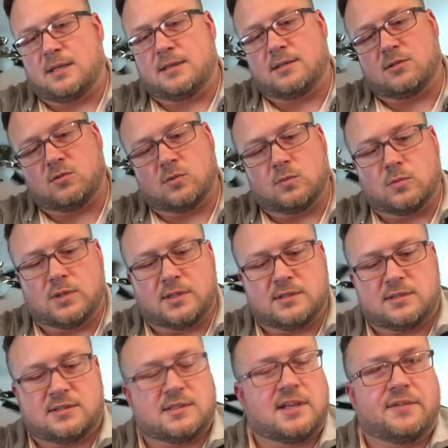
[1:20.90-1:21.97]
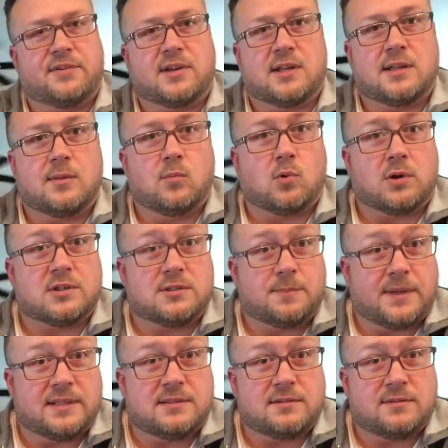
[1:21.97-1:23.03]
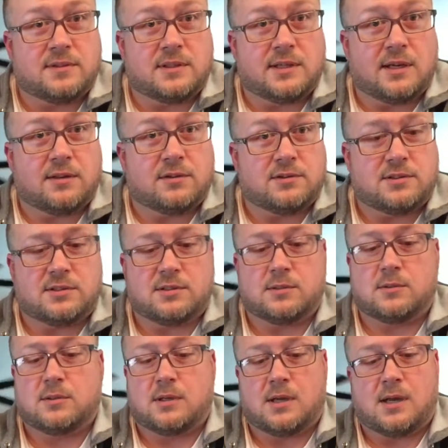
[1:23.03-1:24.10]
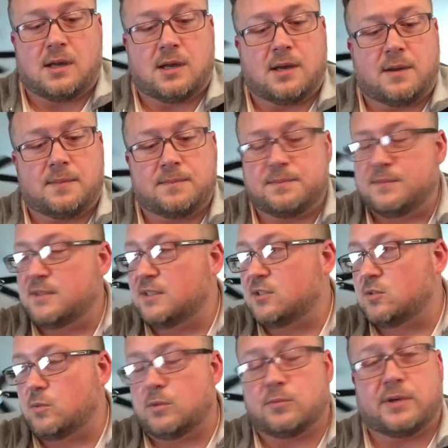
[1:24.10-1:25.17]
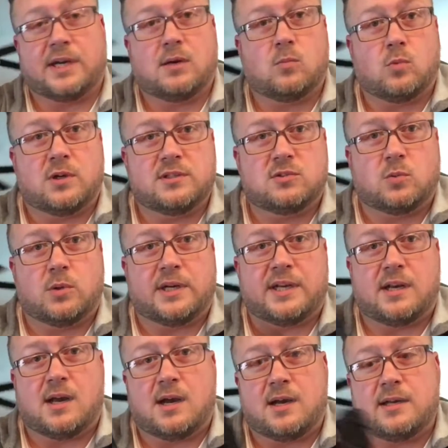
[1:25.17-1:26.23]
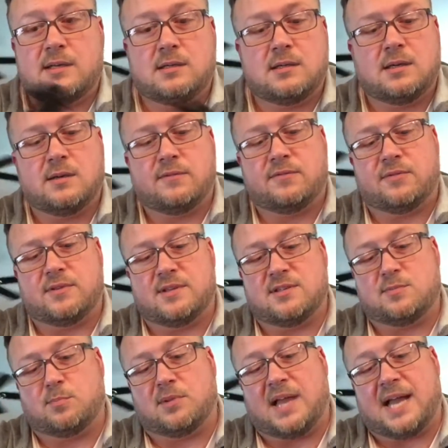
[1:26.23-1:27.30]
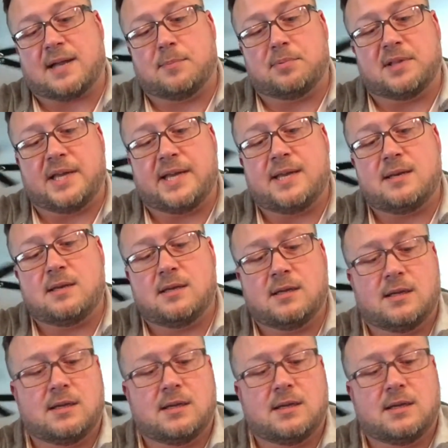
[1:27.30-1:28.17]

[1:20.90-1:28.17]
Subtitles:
this one was significantly more expensive than the other two. This one ran $129 for this black blade.